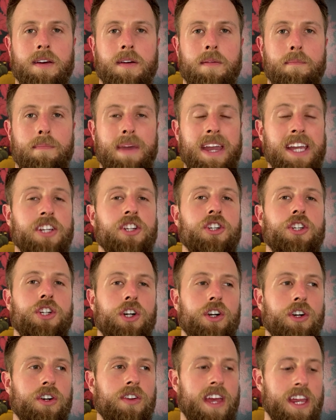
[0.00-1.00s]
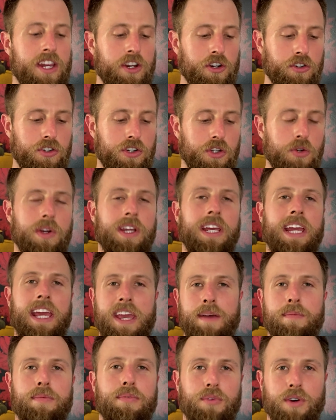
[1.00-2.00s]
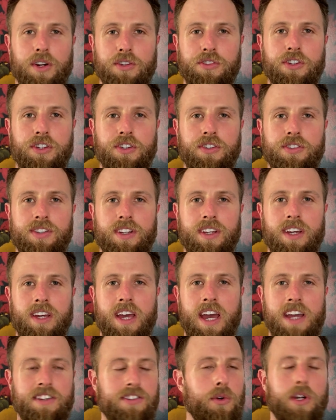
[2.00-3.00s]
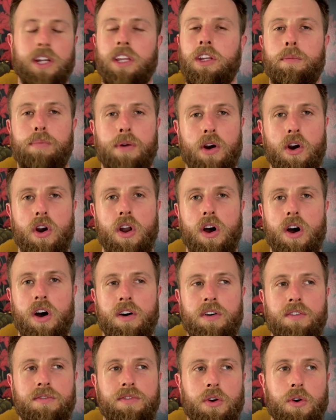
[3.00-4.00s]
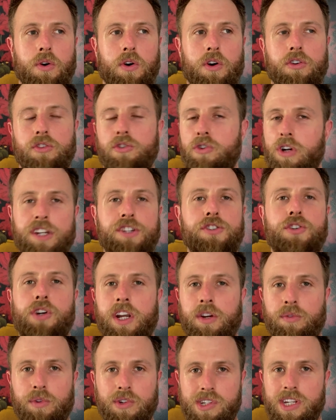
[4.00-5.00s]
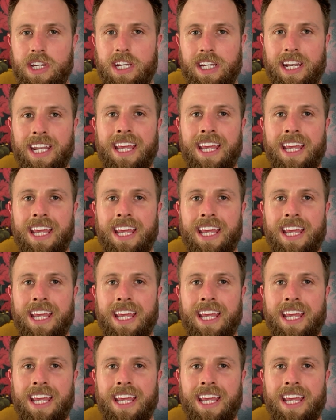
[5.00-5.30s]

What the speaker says: Make sure that you're doing hip thrusters as a regular part of your strength training routine.